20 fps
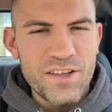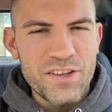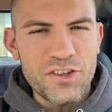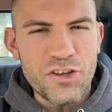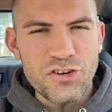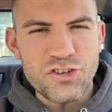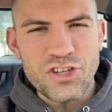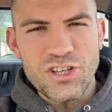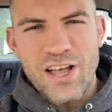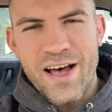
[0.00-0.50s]

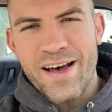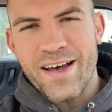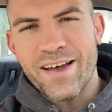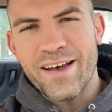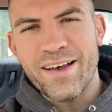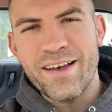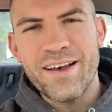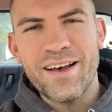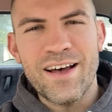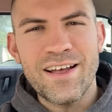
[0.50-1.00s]
there's a lot
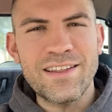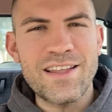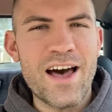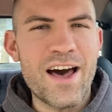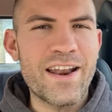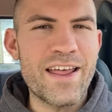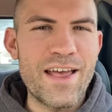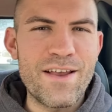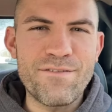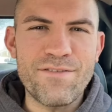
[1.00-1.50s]

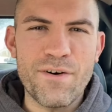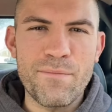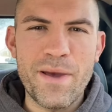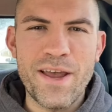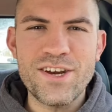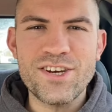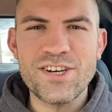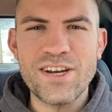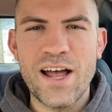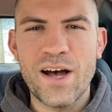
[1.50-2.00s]
of
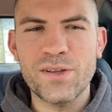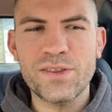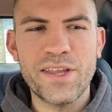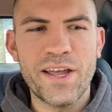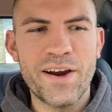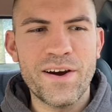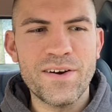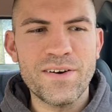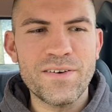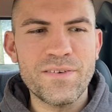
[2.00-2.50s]
information out
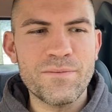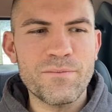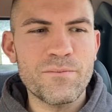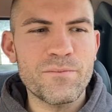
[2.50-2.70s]
there.